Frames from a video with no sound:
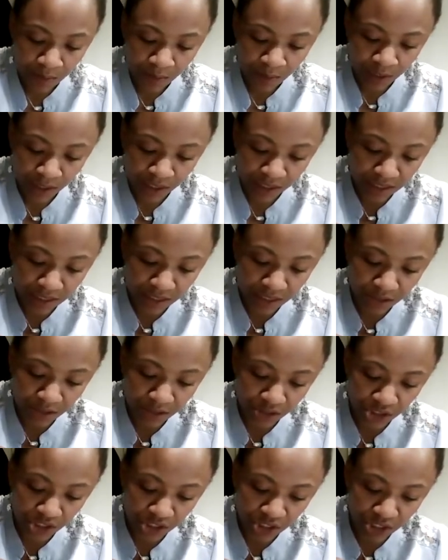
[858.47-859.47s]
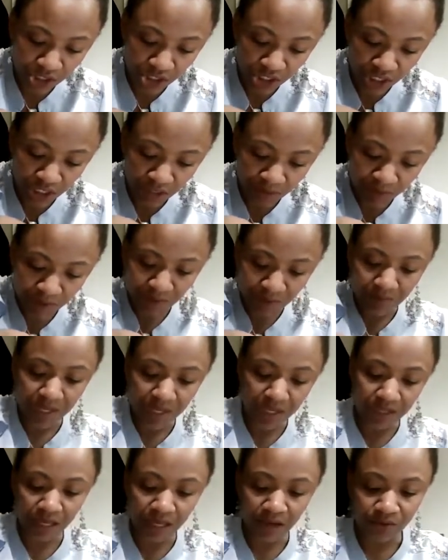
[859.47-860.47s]
like a C or a G shape to
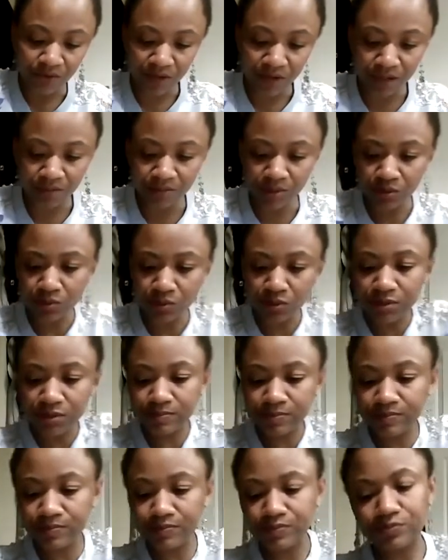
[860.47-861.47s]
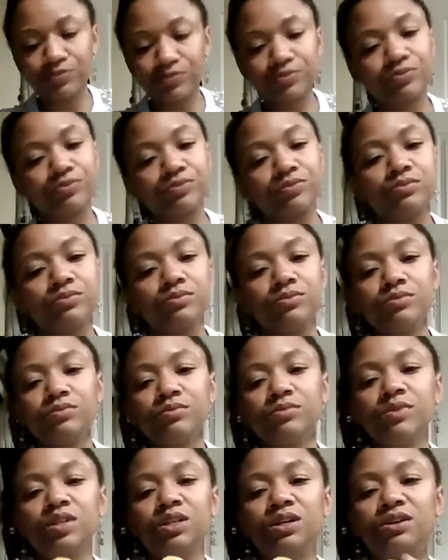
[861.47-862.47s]
make that ram's horn.
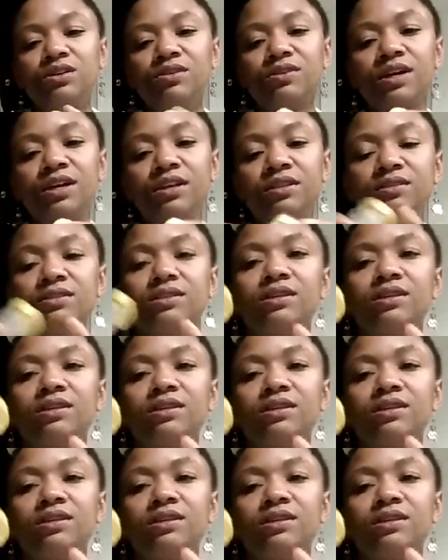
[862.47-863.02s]
All right.